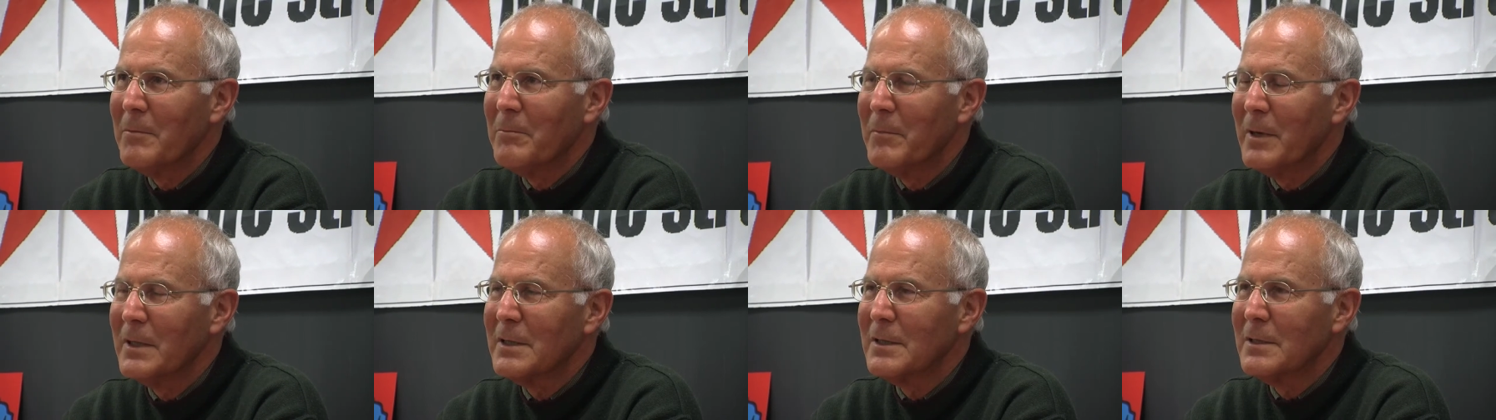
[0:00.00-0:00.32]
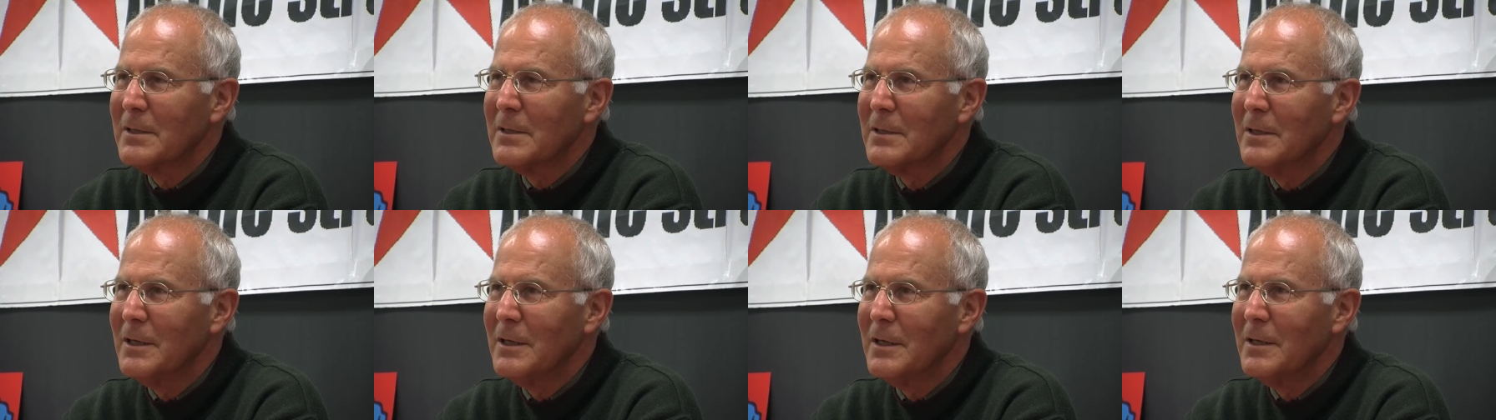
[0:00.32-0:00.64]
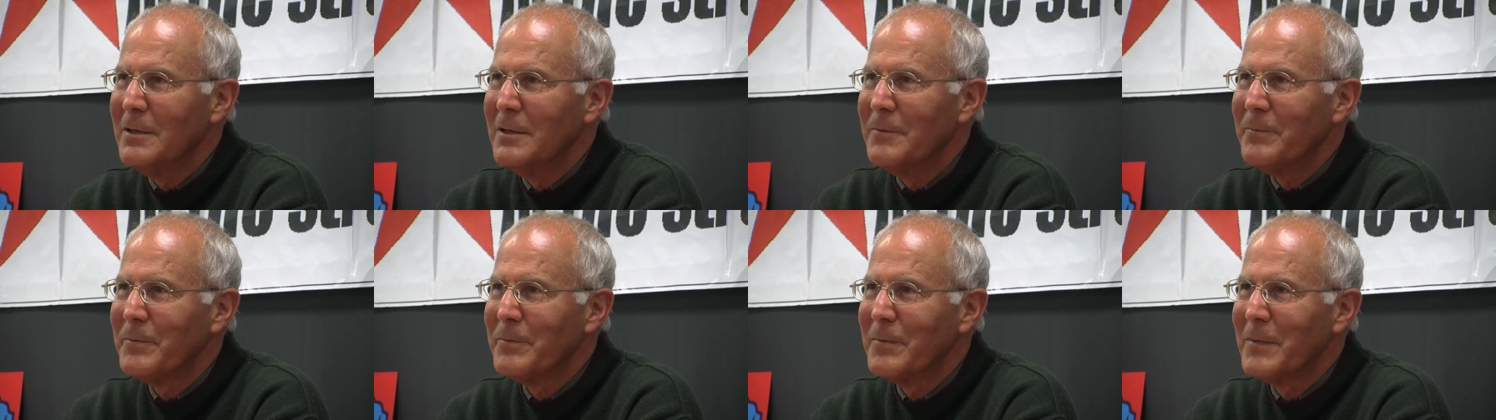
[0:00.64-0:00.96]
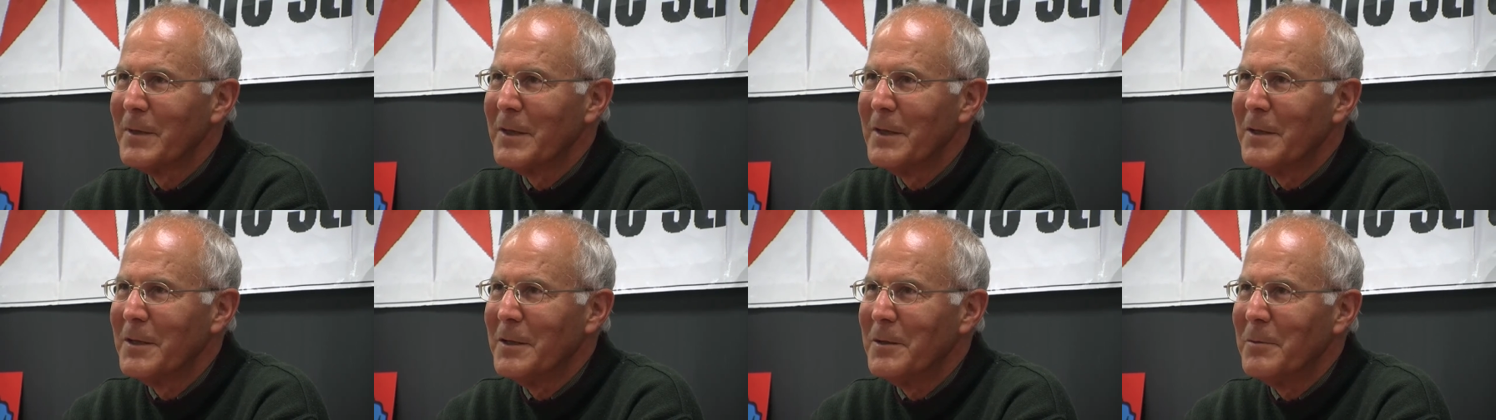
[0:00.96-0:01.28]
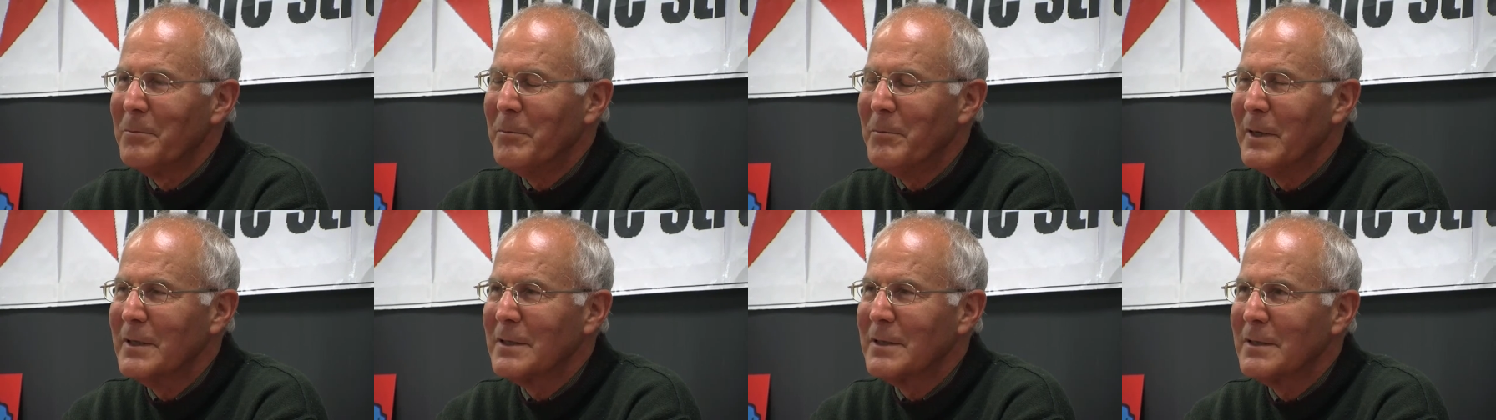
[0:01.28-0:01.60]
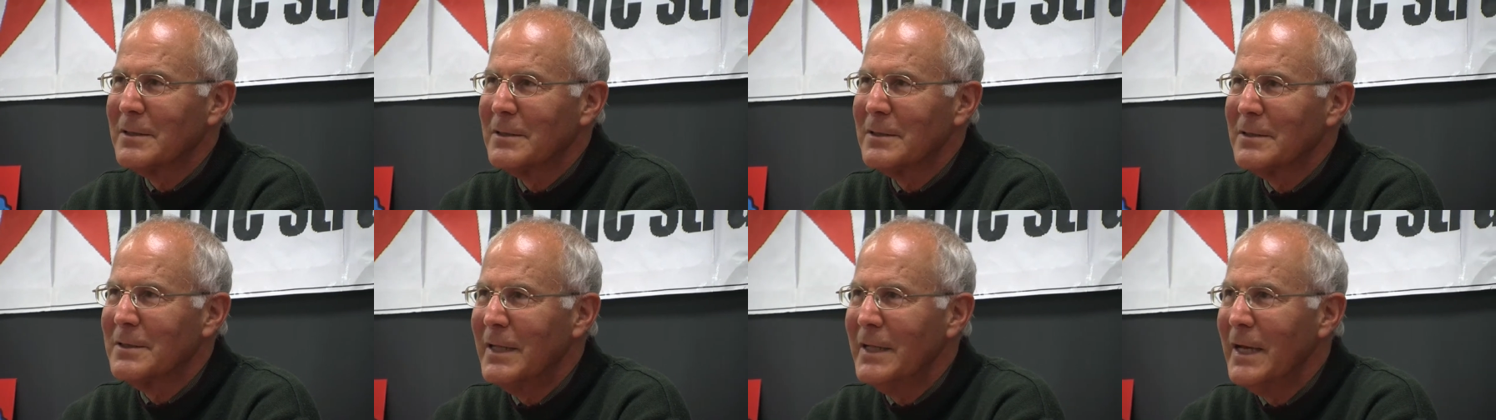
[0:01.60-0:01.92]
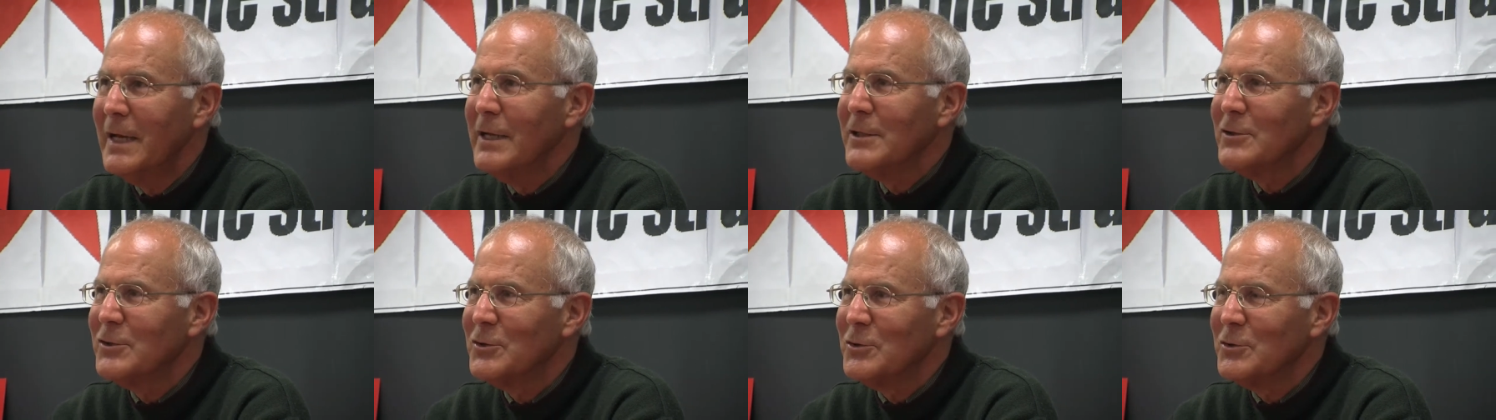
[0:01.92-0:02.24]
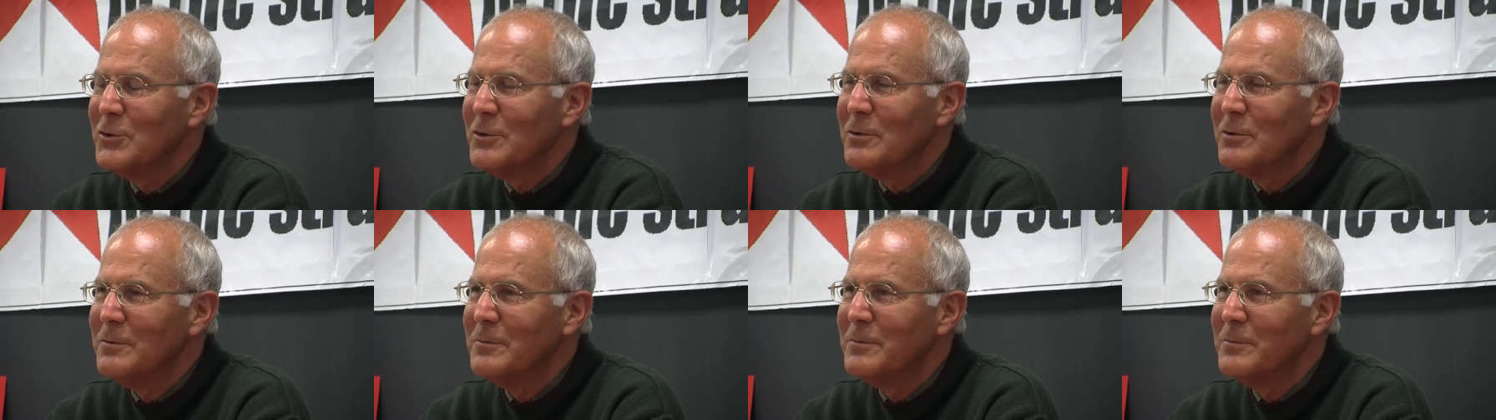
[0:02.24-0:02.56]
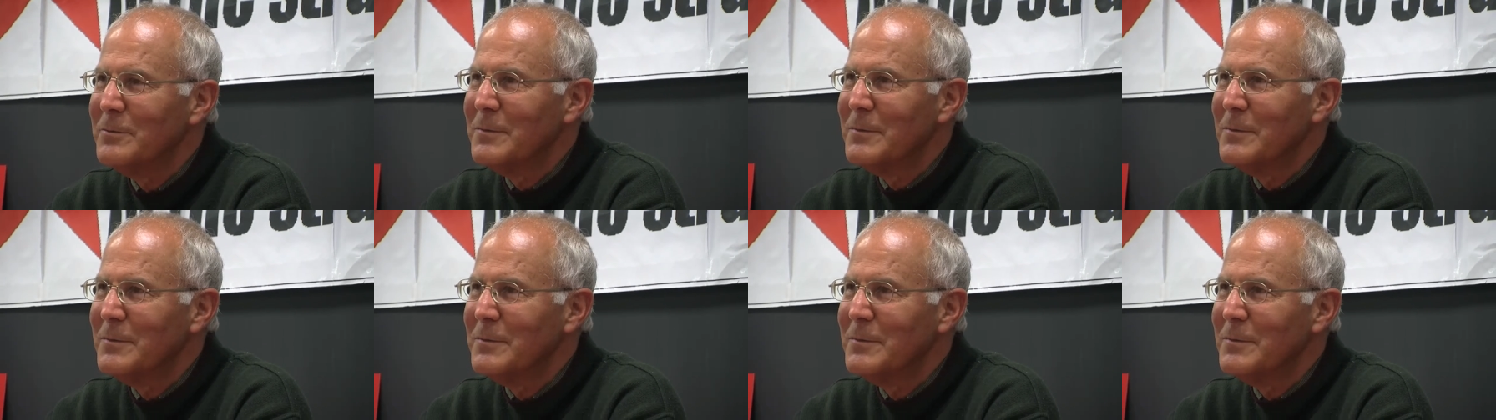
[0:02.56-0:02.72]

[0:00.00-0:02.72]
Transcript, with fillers: But, uh, but NATO